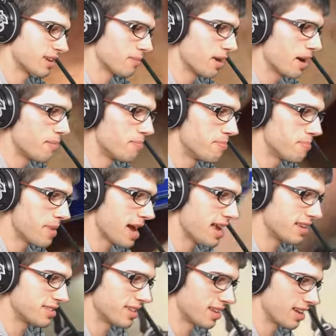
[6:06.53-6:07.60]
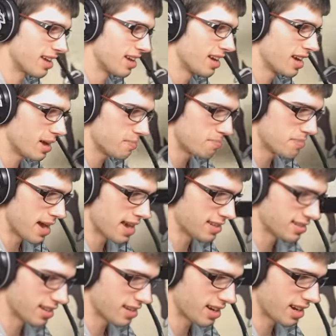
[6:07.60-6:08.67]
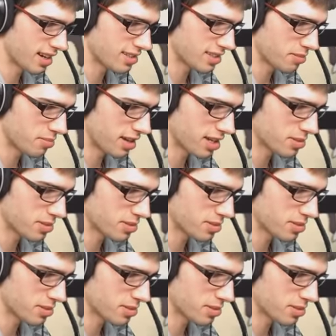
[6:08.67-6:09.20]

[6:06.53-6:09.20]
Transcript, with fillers: some amazing, amazing cards in